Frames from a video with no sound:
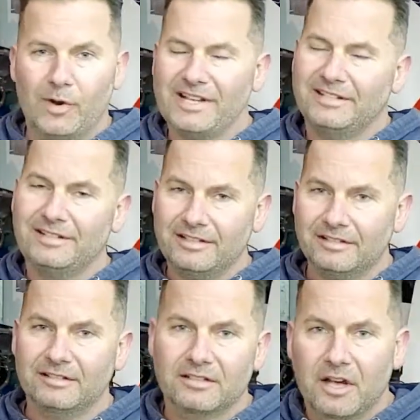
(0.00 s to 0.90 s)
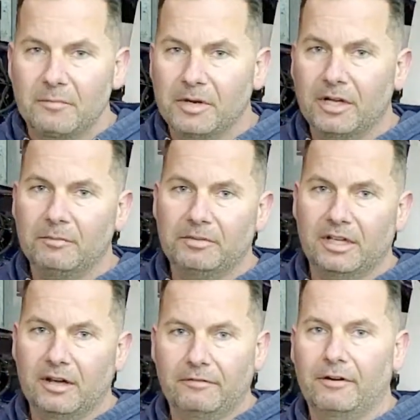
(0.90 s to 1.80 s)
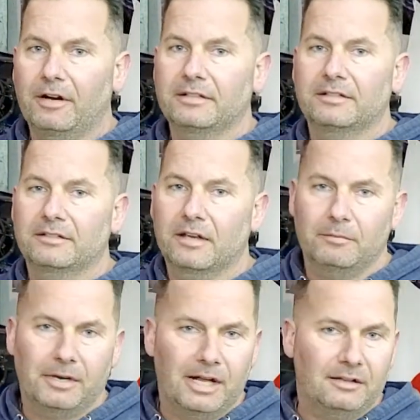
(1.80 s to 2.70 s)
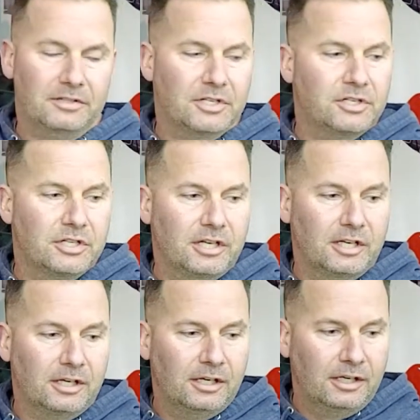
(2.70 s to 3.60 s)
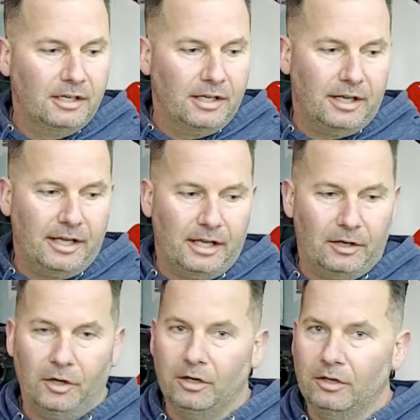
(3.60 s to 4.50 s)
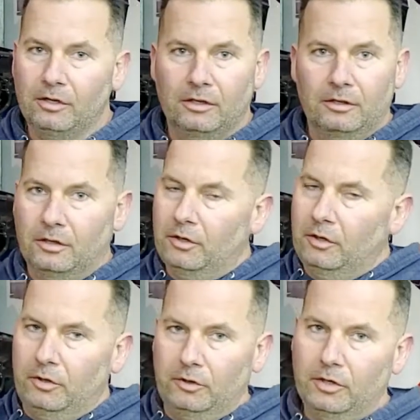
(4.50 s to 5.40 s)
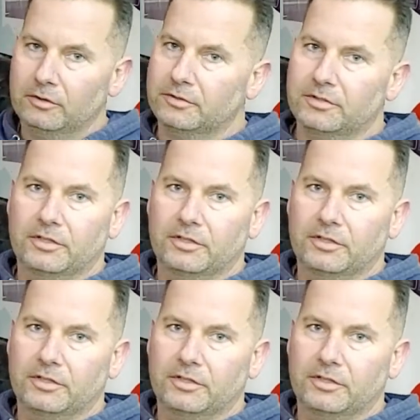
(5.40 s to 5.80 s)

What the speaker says: Race season's coming up. The FRS is coming out this year, and who knows?